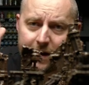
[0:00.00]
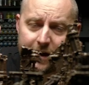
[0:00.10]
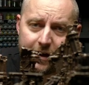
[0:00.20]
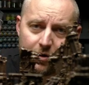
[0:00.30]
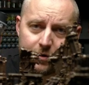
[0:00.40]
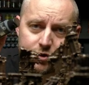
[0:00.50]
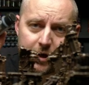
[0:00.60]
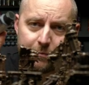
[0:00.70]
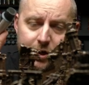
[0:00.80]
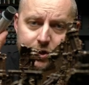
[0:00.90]
then I can go and
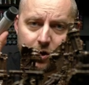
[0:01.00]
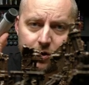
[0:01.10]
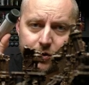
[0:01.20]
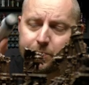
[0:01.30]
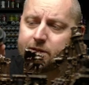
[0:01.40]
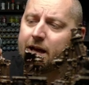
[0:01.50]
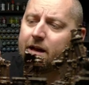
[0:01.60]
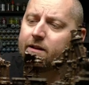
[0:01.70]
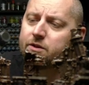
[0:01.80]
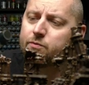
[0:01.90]
dry brush all the
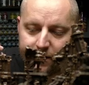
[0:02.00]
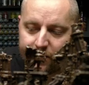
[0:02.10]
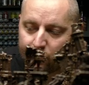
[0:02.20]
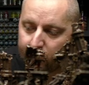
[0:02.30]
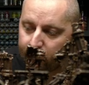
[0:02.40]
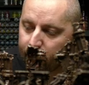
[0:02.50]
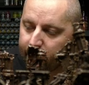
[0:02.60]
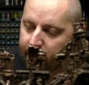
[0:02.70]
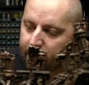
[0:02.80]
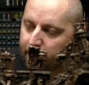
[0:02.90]
metallics. And this is what's
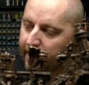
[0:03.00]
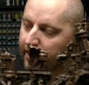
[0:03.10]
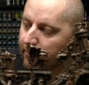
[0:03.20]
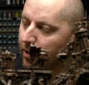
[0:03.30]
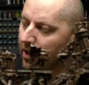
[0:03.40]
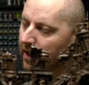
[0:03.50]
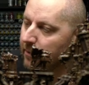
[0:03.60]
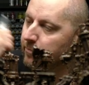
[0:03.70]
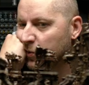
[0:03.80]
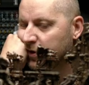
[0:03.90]
really going to make it
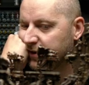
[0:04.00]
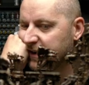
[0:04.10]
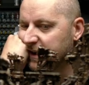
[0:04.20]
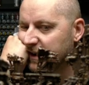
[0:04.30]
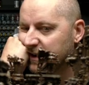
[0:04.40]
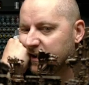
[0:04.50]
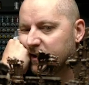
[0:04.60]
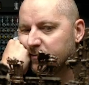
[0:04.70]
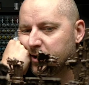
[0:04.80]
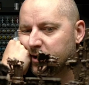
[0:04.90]
pop. We'll see.
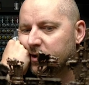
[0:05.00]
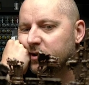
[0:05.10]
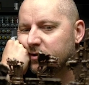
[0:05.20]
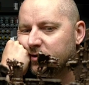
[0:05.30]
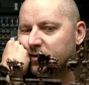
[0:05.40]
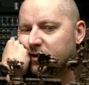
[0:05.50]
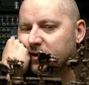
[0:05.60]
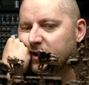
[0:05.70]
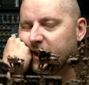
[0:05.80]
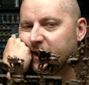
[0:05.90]
I'm going to,
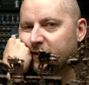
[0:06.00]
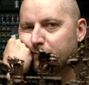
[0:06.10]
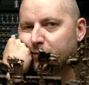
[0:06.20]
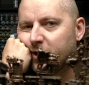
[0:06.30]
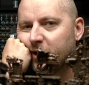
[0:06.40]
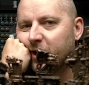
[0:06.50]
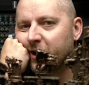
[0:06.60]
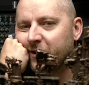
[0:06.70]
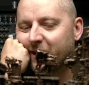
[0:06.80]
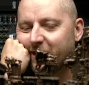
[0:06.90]
I guess, put on
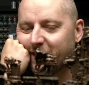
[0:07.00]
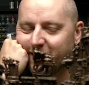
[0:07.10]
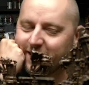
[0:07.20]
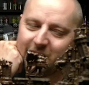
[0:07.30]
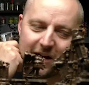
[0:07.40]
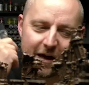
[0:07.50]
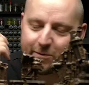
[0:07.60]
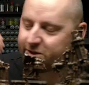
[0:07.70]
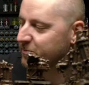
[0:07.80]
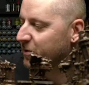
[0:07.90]
a
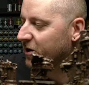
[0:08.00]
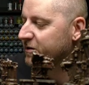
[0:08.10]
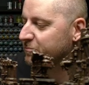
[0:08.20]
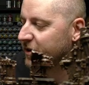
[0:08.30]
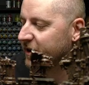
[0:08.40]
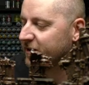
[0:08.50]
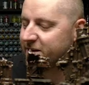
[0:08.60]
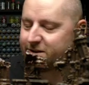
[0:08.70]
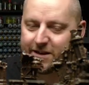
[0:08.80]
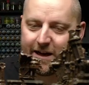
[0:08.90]
Mr. Ballin
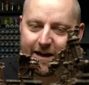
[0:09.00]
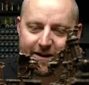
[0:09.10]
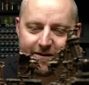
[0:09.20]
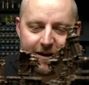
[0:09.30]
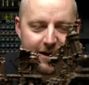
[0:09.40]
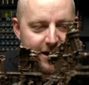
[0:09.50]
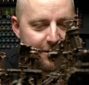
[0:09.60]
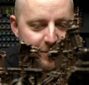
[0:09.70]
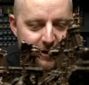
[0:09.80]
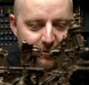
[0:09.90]
playlist and
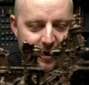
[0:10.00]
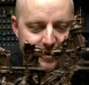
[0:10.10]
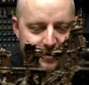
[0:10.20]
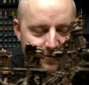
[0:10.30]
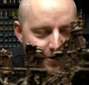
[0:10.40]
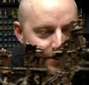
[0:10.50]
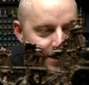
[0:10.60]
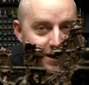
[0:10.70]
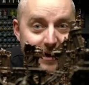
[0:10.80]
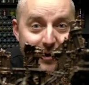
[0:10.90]
paint rust for
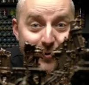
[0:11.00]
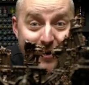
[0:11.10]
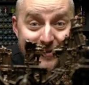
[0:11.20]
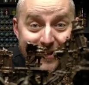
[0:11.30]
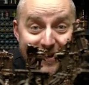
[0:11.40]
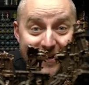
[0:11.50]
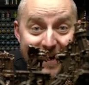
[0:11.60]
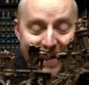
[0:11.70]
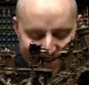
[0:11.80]
the rest of the